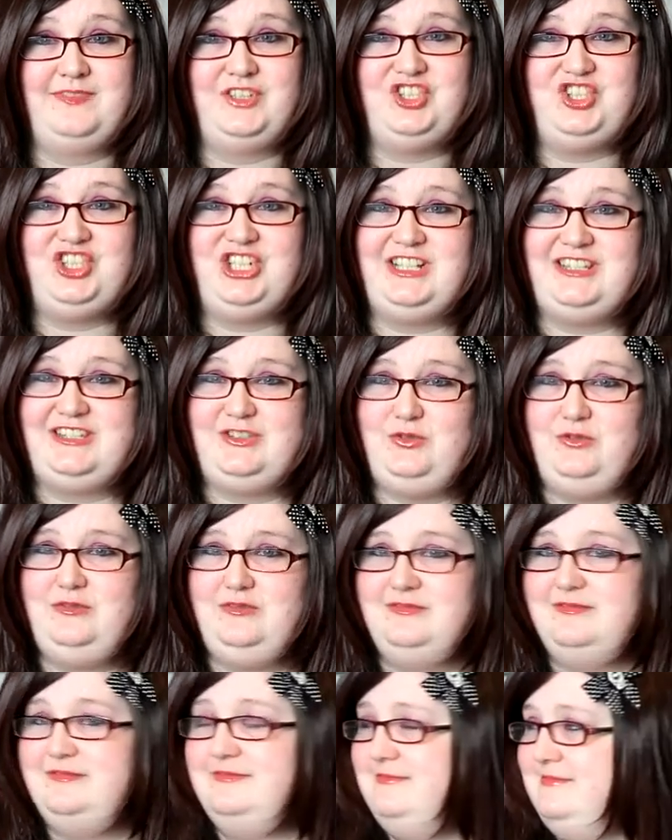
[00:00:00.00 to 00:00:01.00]
Shizzle?
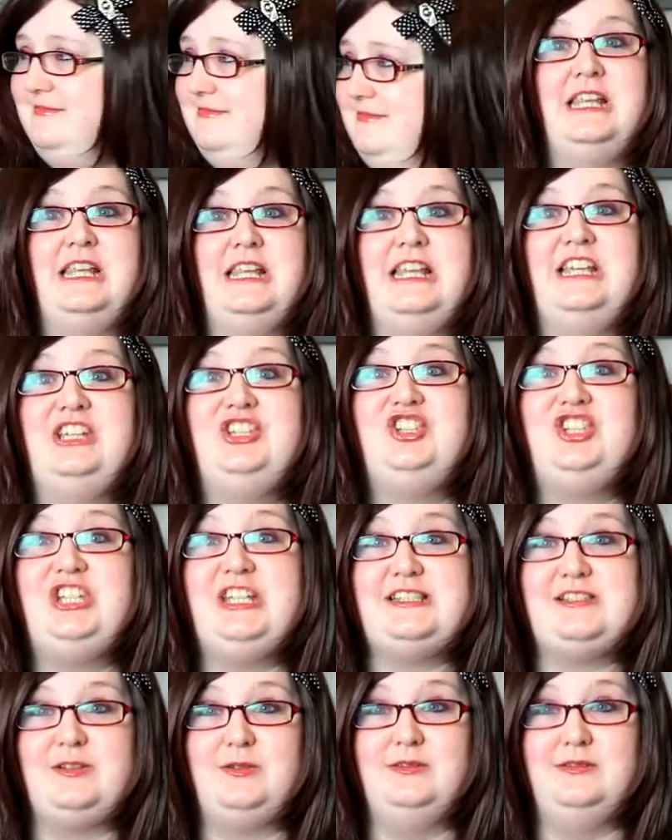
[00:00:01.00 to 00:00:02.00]

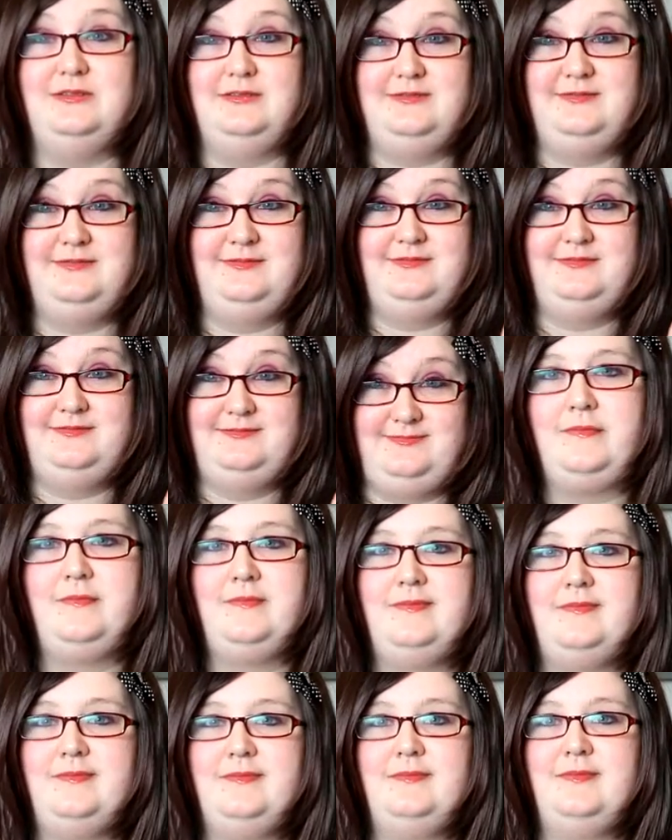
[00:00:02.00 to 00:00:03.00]
Shizzle.
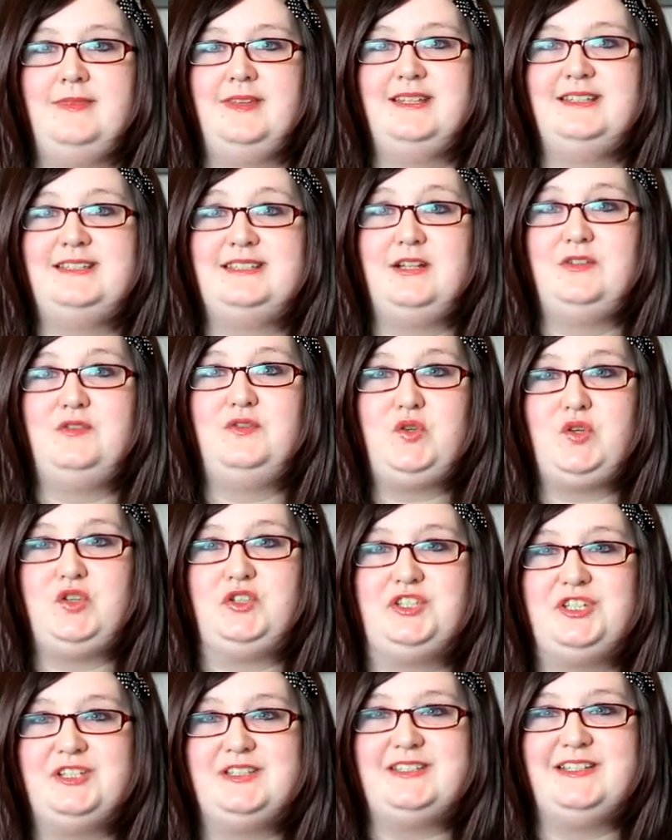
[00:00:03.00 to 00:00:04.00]

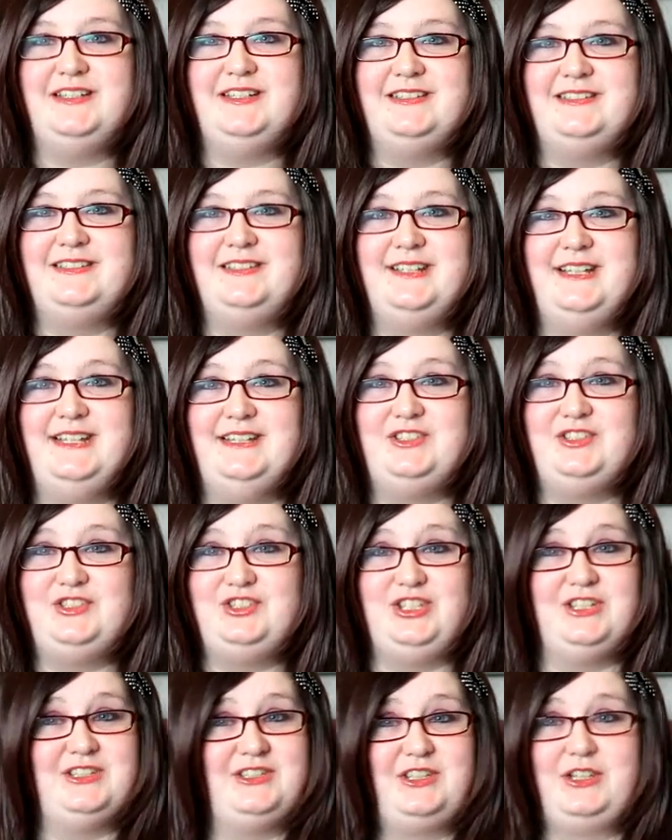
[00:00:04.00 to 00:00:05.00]
Self-consciousness is
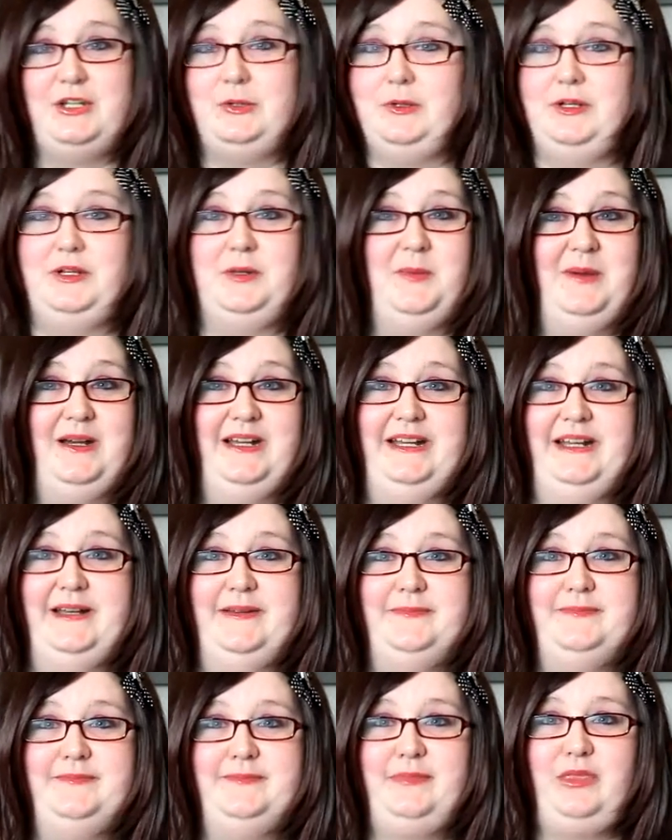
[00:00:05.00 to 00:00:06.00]
just going to undermine
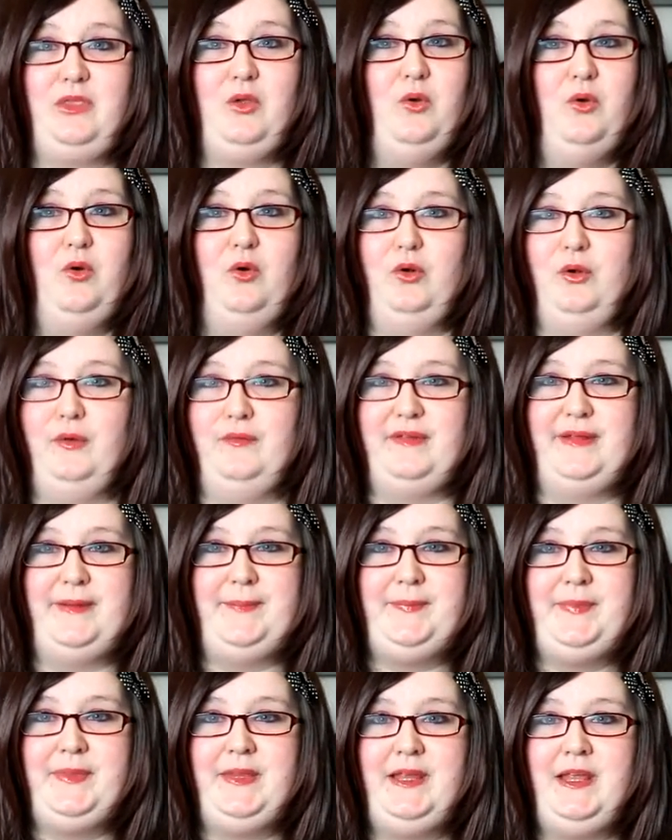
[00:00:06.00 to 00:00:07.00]
it. All of it.
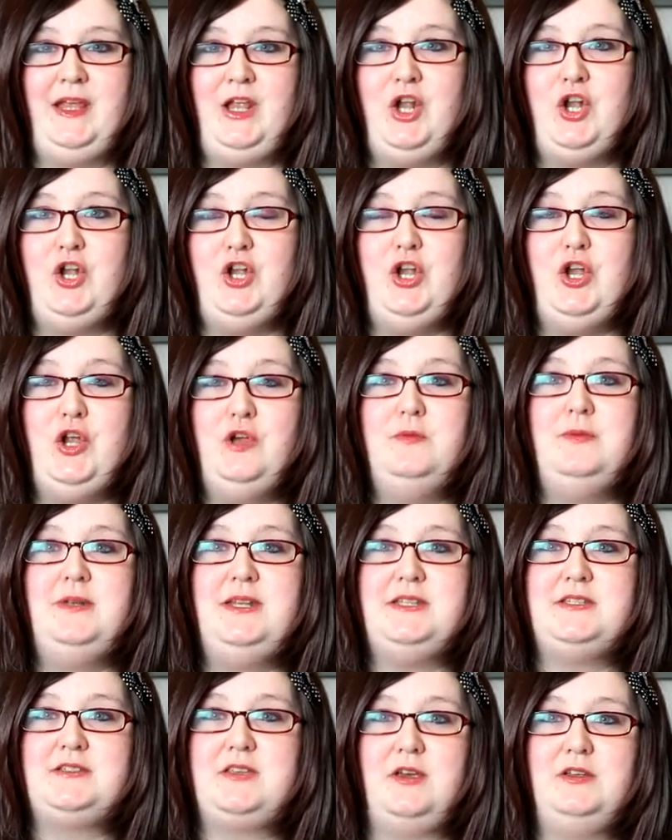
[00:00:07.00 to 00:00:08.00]

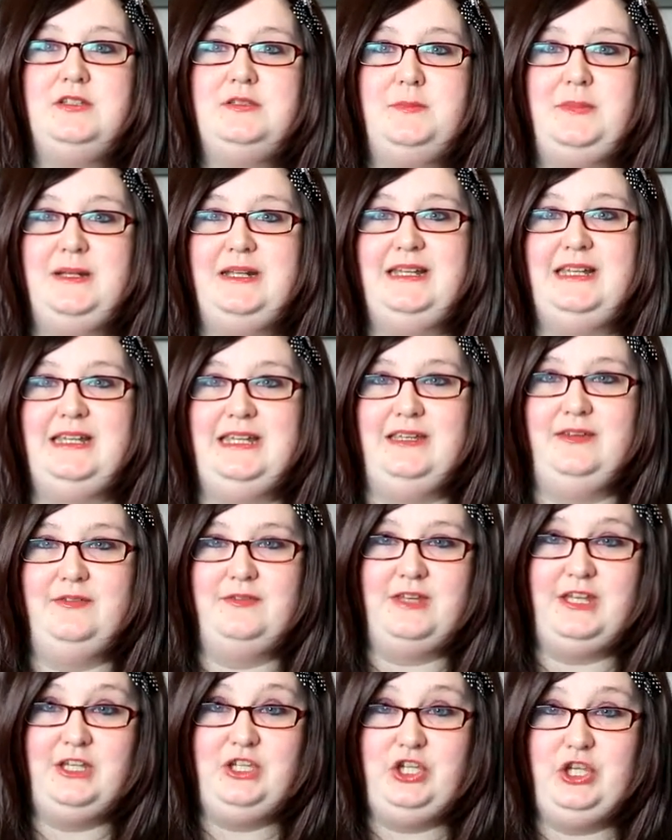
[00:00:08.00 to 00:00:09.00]
Nobody's going to
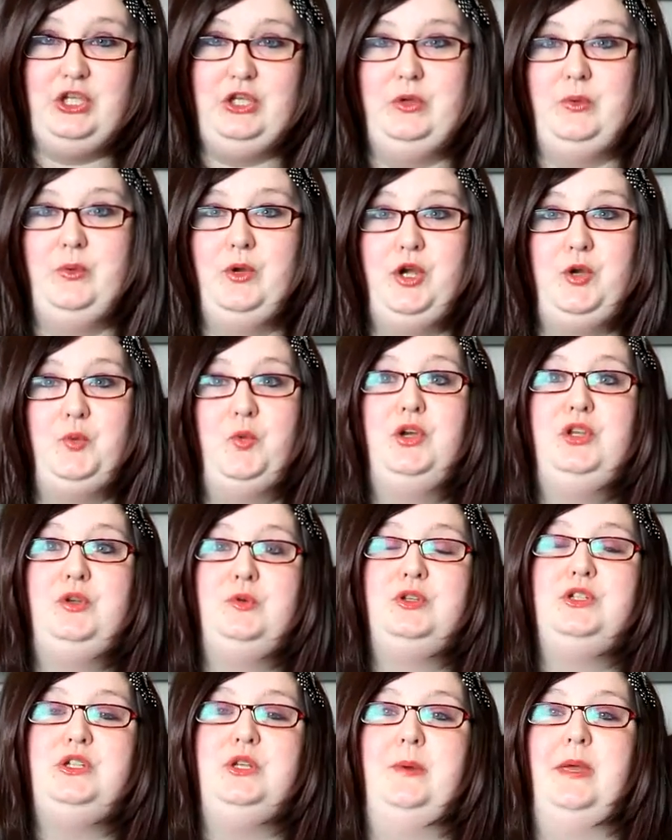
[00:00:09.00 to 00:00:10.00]
believe in you and what
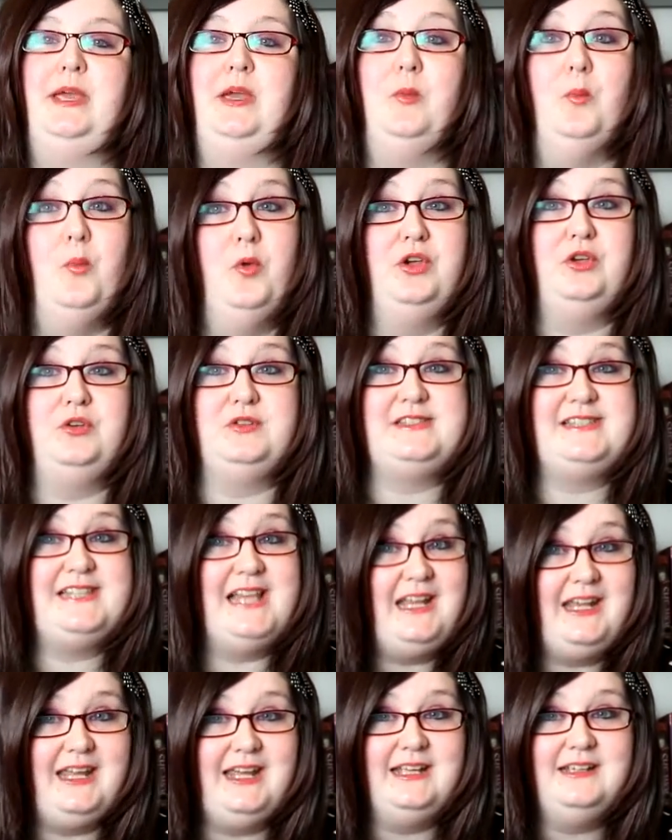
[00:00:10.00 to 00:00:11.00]
you're doing and what you're
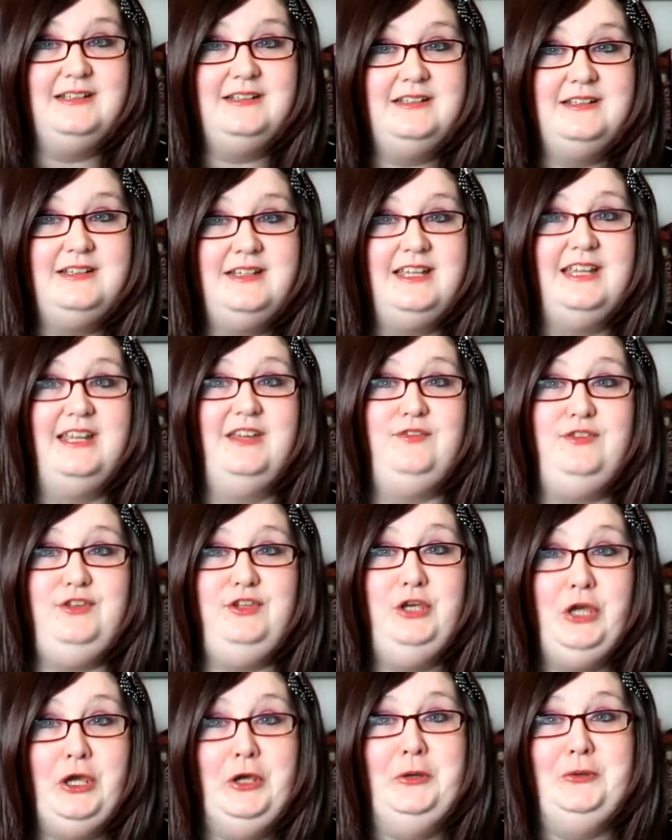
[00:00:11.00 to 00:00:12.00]
selling if
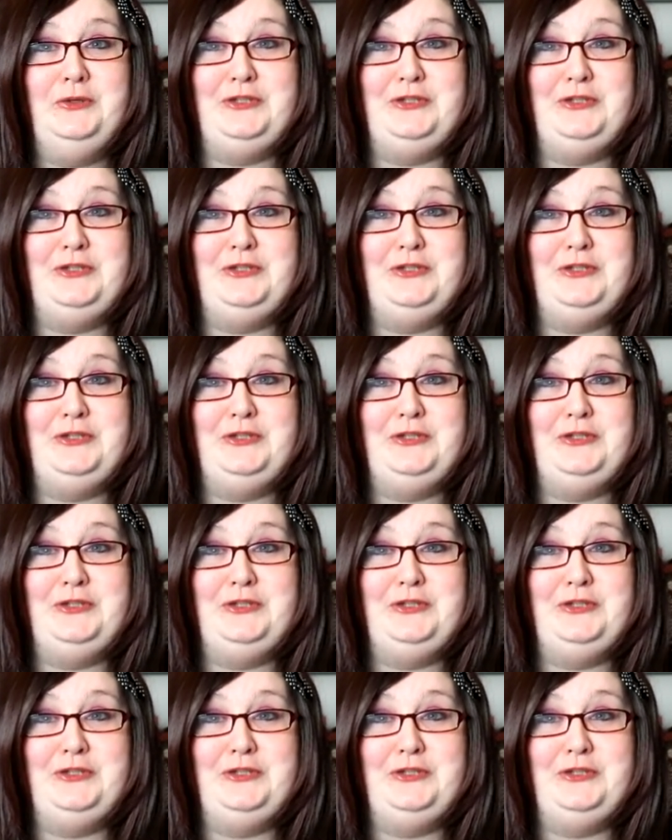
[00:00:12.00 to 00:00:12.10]
you